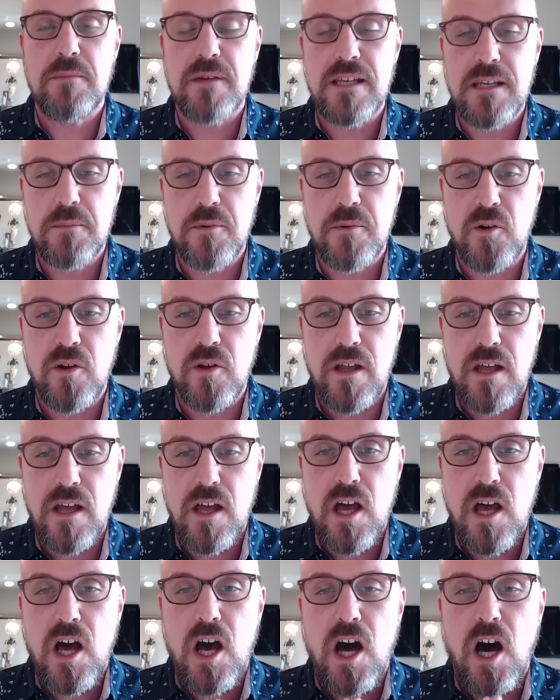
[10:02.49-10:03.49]
people
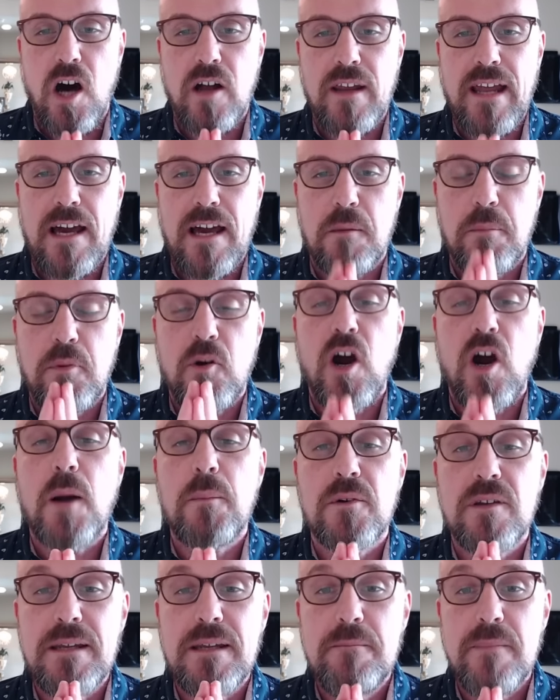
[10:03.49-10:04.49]
on how to
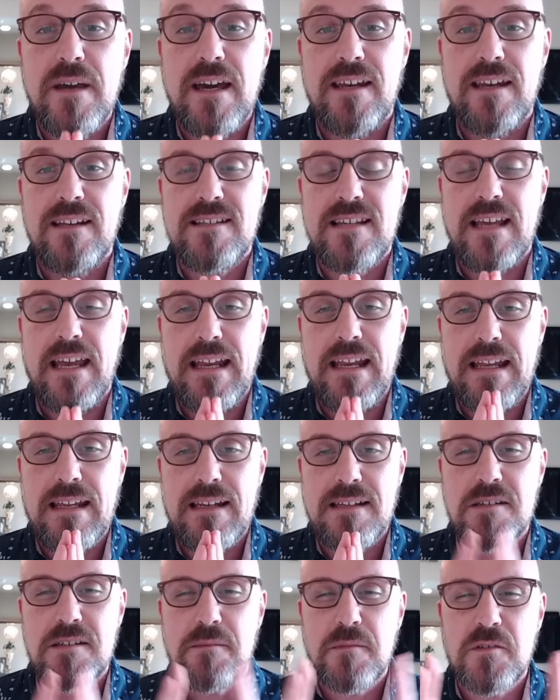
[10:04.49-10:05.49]
properly meditate. And
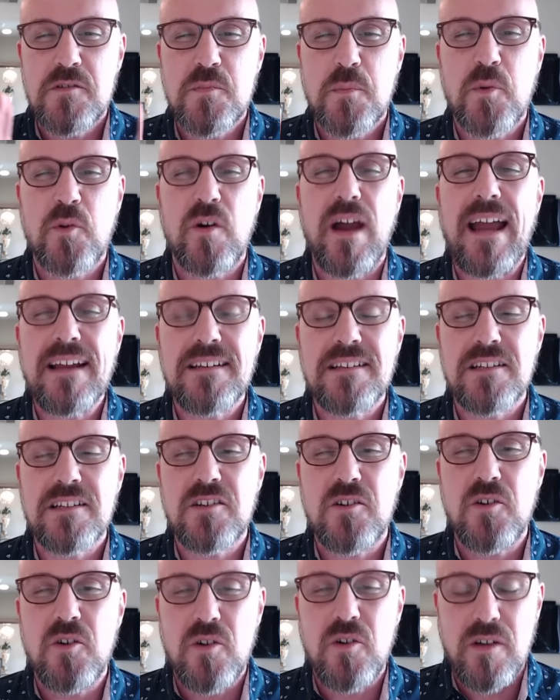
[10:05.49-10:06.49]
it's the most
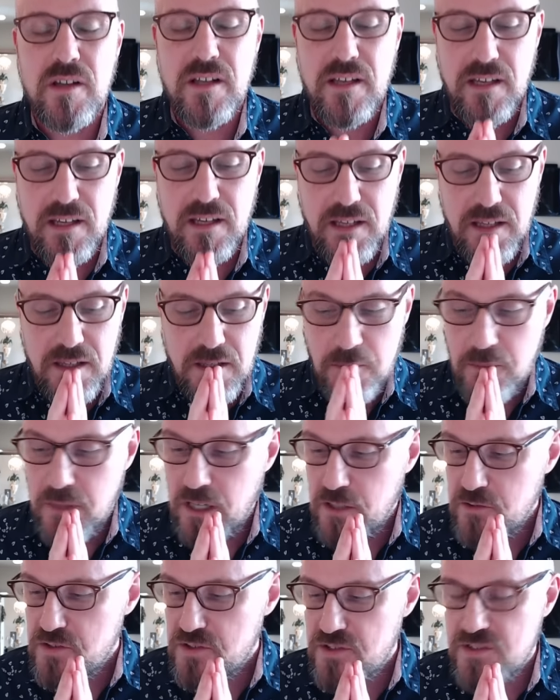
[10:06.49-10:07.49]
practical, the
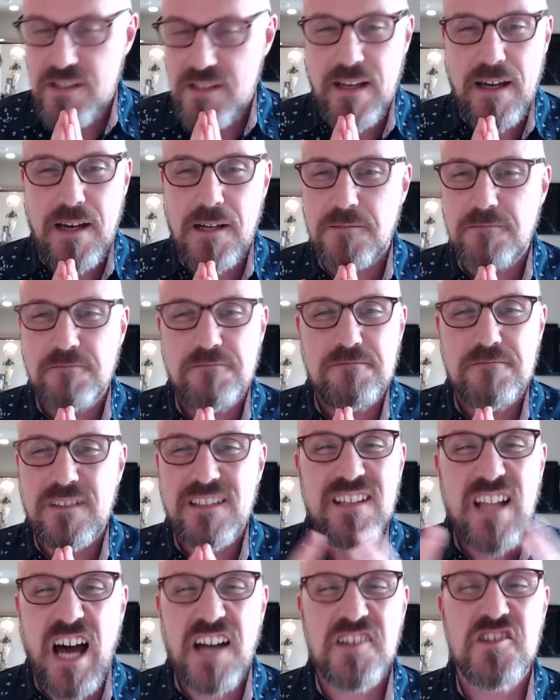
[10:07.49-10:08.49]
most
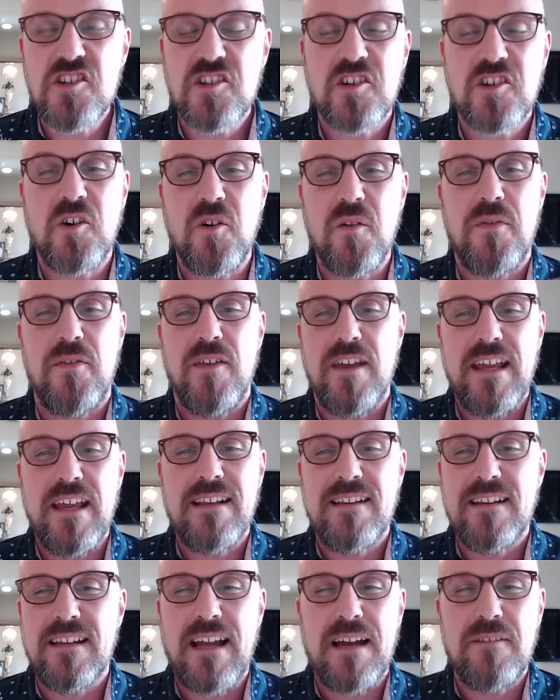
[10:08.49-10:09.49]
logical
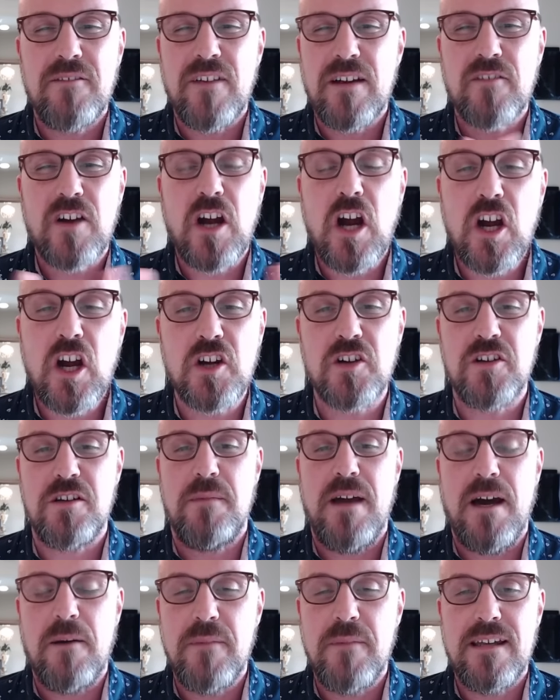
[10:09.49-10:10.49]
thing that I've ever heard
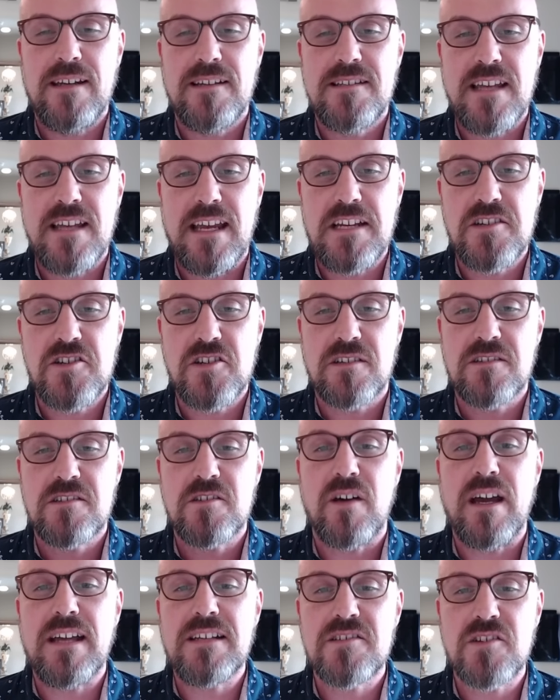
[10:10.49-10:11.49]
about meditation. So
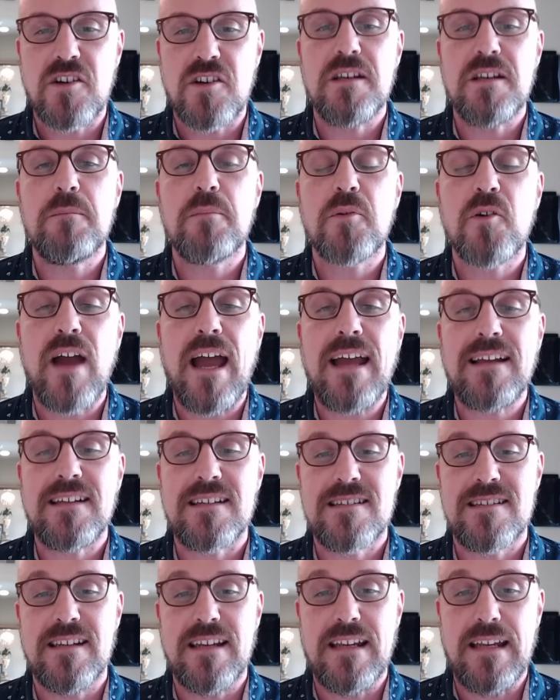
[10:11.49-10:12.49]
I started
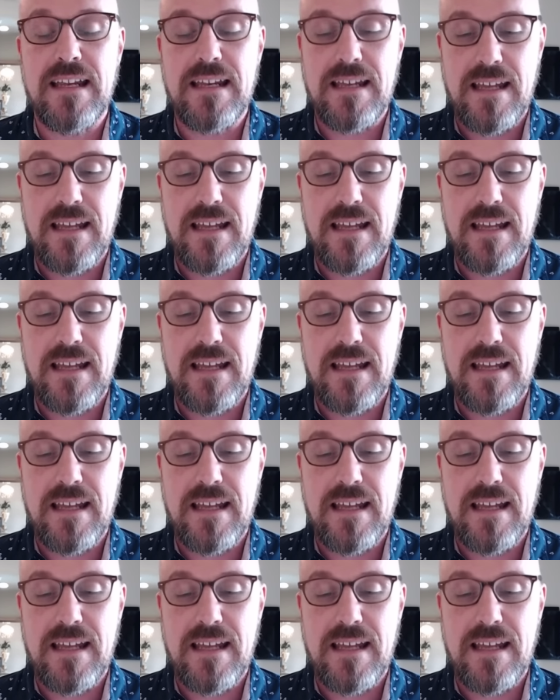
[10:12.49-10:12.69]
practicing